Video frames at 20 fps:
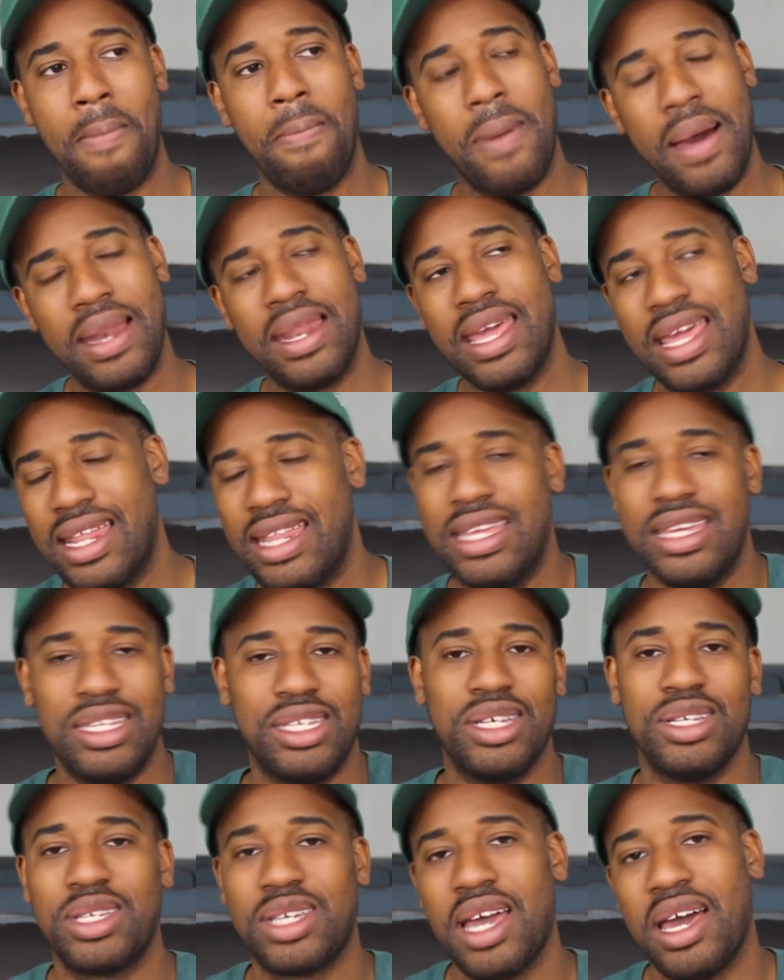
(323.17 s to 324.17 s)
But it is
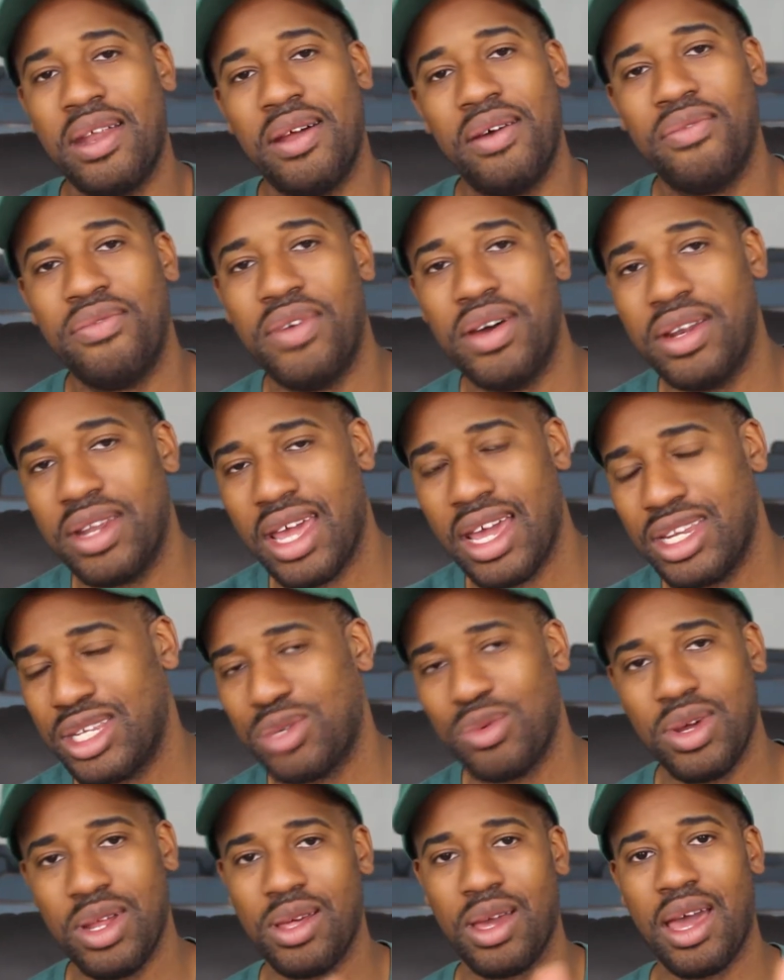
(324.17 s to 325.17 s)
just kind of funny. I
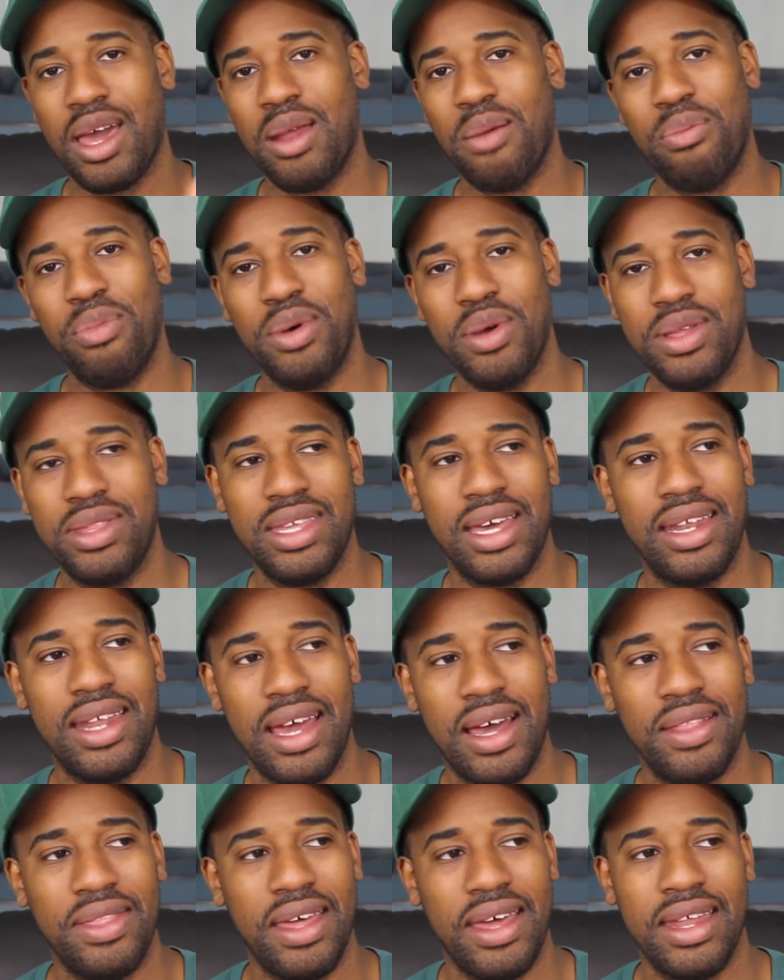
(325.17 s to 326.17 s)
just want to kind of point that
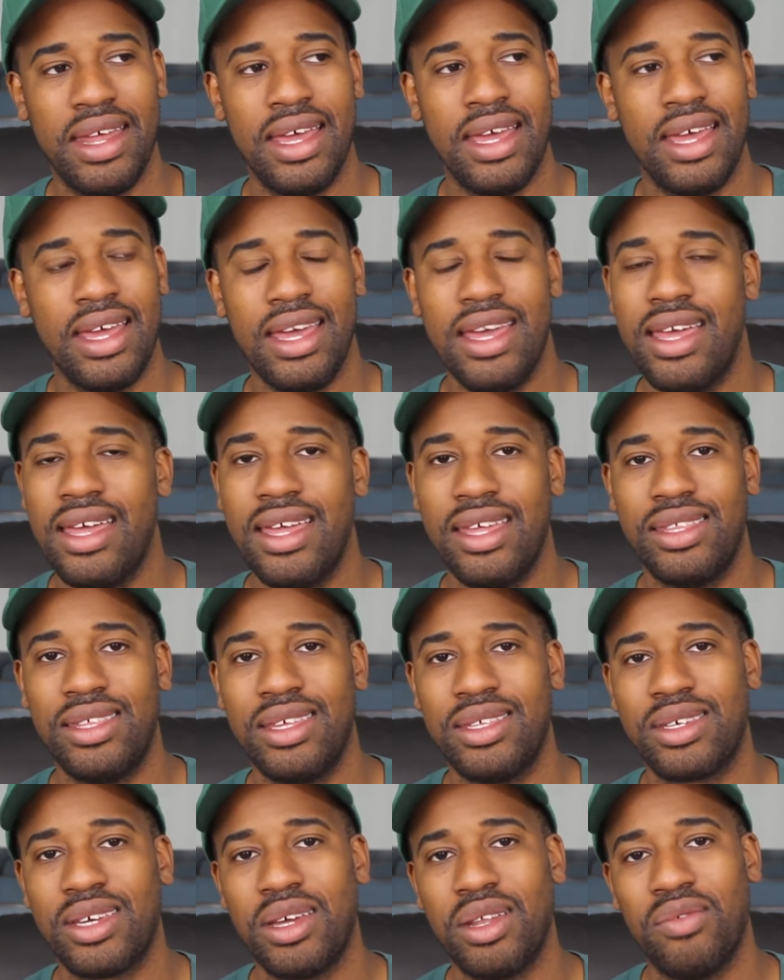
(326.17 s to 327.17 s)
out, that
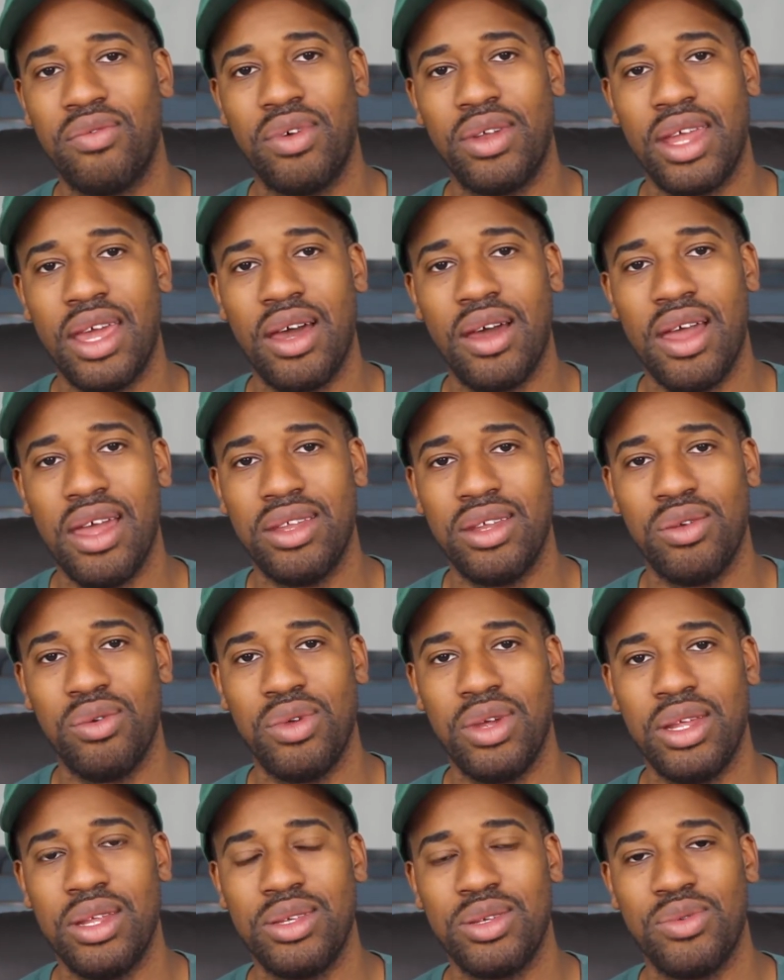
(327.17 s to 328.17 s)
it's kind of funny how Andy
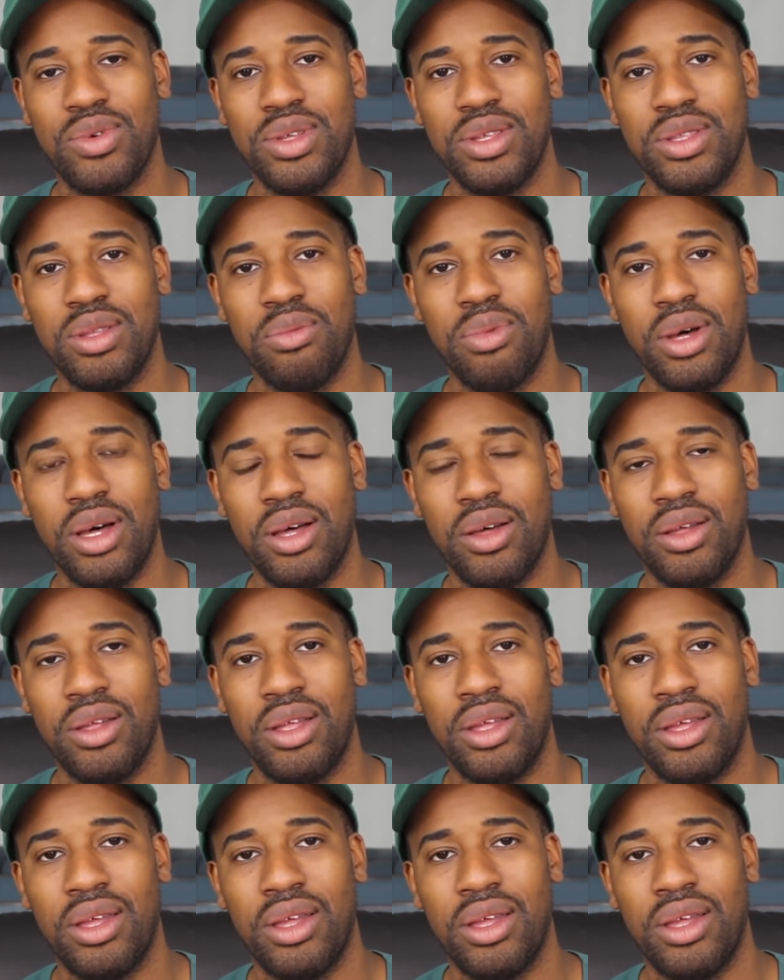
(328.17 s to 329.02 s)
Reid is running the ball.